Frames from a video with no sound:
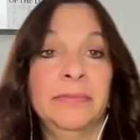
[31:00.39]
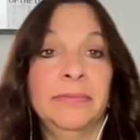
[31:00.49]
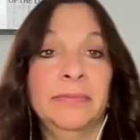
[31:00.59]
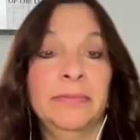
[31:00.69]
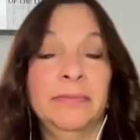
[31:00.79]

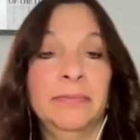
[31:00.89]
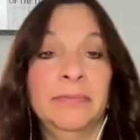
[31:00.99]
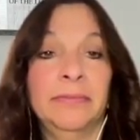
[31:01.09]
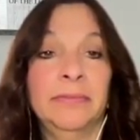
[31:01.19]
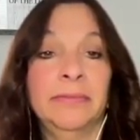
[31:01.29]

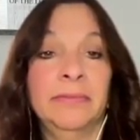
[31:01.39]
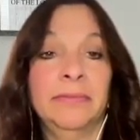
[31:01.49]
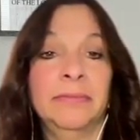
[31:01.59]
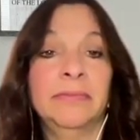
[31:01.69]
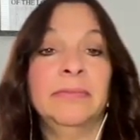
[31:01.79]

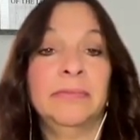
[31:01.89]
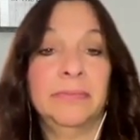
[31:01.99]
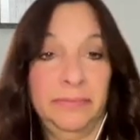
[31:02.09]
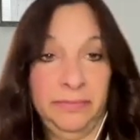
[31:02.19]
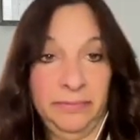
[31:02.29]

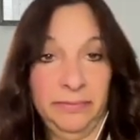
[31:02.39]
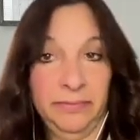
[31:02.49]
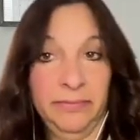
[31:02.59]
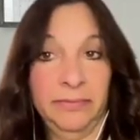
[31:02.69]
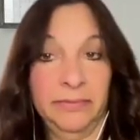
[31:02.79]
[no speech]